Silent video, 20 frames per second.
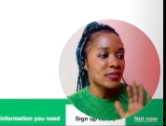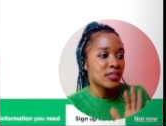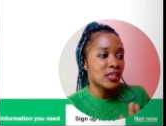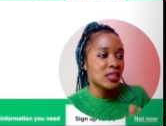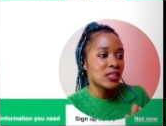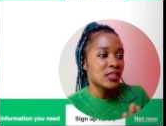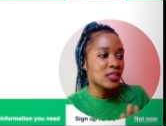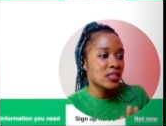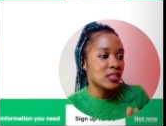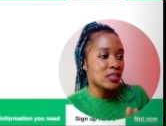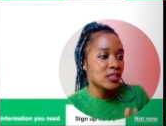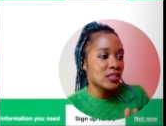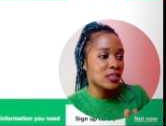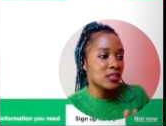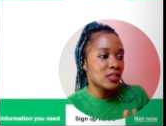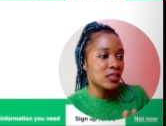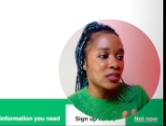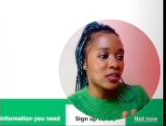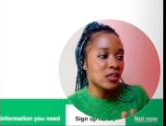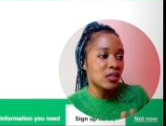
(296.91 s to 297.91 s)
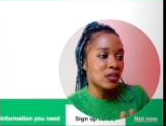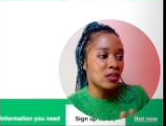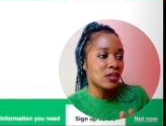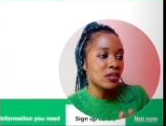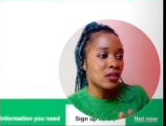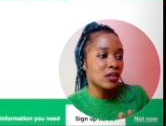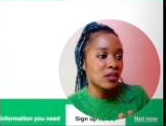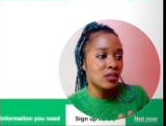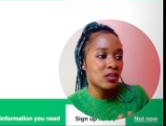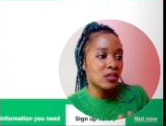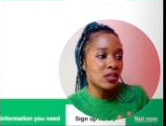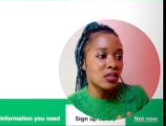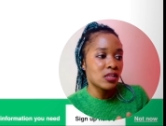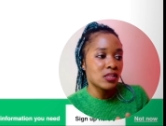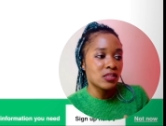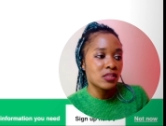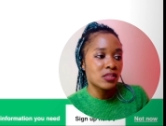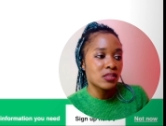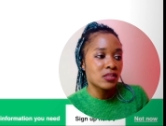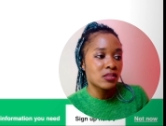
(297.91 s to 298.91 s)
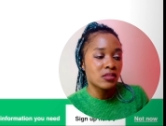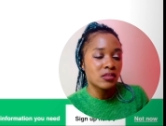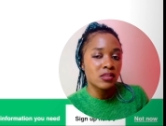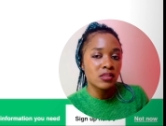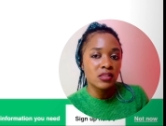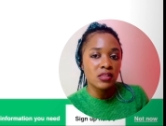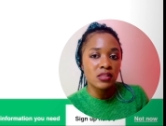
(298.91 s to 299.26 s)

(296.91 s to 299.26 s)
This this